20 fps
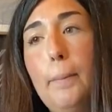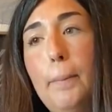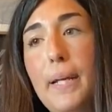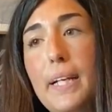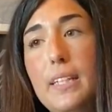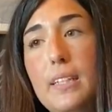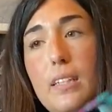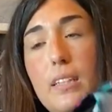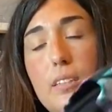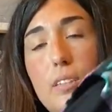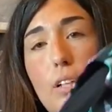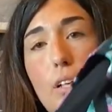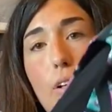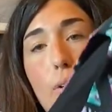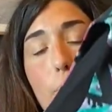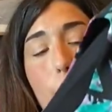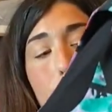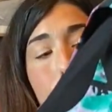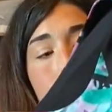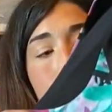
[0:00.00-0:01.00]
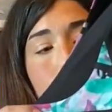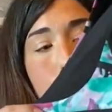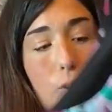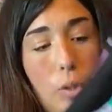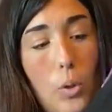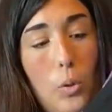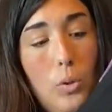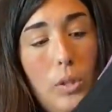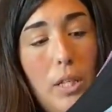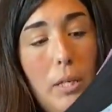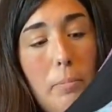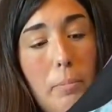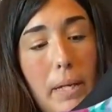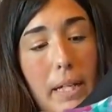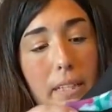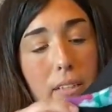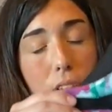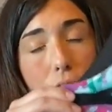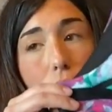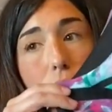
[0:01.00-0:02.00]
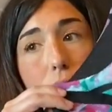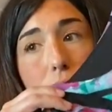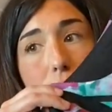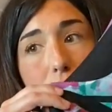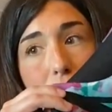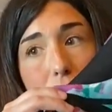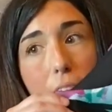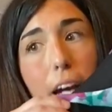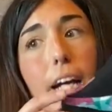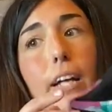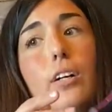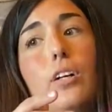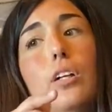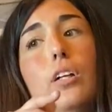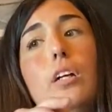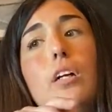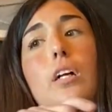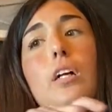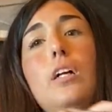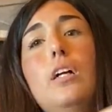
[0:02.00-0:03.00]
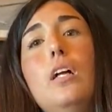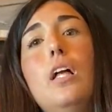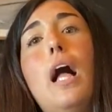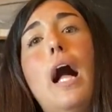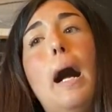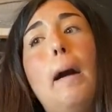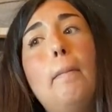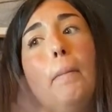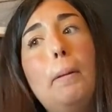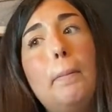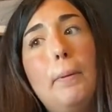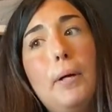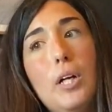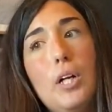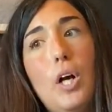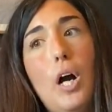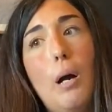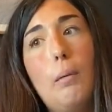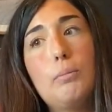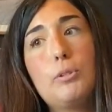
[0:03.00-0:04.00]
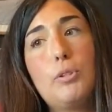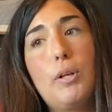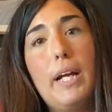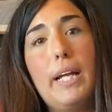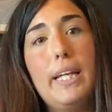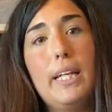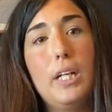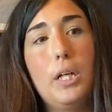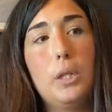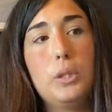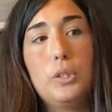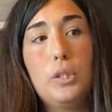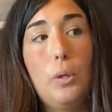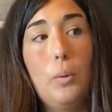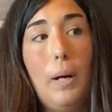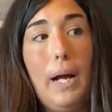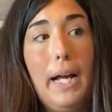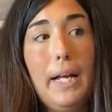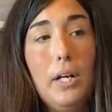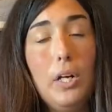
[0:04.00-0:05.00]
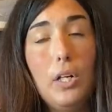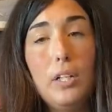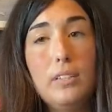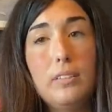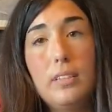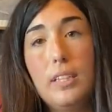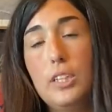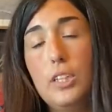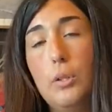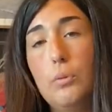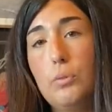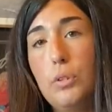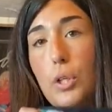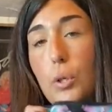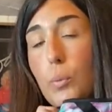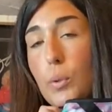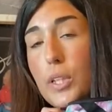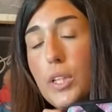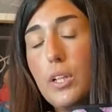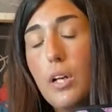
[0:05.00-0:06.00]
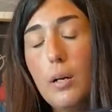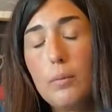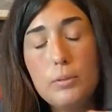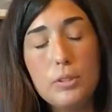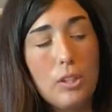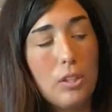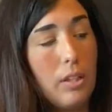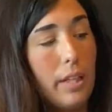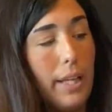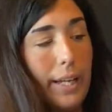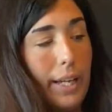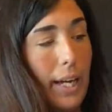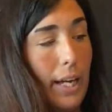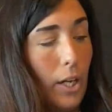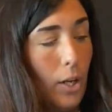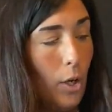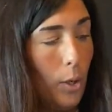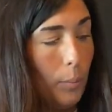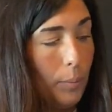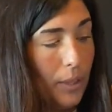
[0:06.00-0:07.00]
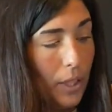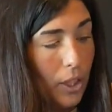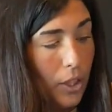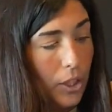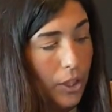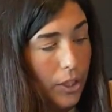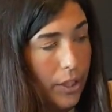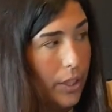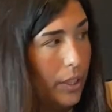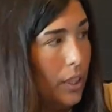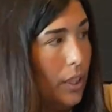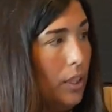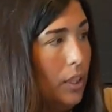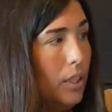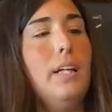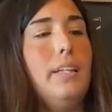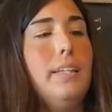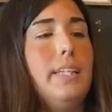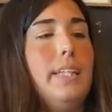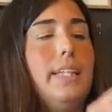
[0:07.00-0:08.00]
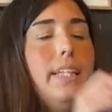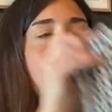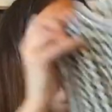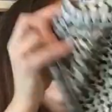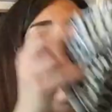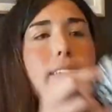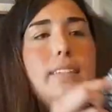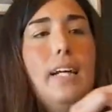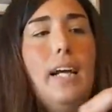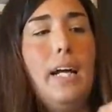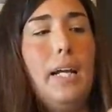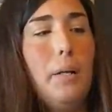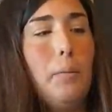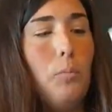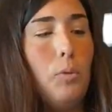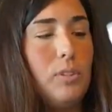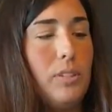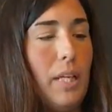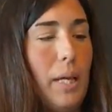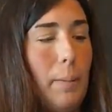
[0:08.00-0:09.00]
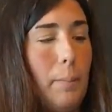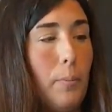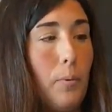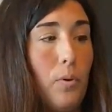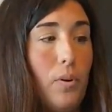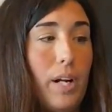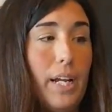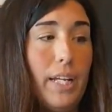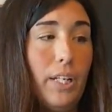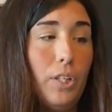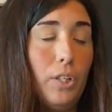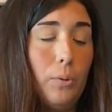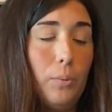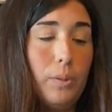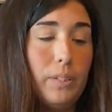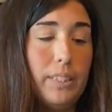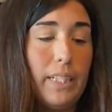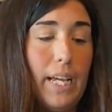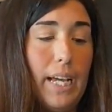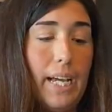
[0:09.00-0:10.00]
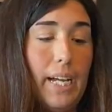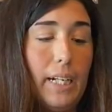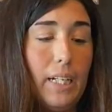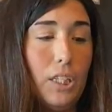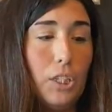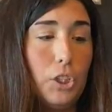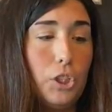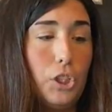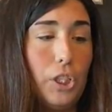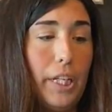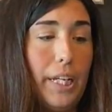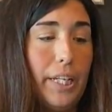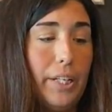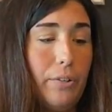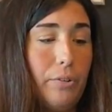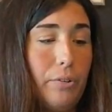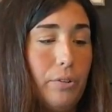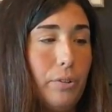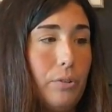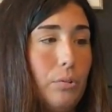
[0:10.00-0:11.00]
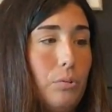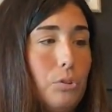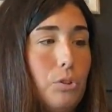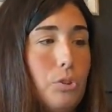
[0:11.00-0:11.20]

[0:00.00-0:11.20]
picked this up solely based on style. I'm gonna put comps right here, so I honestly don't know what the comps look like. I hope they're good. The next item was a brand new tag J. Crew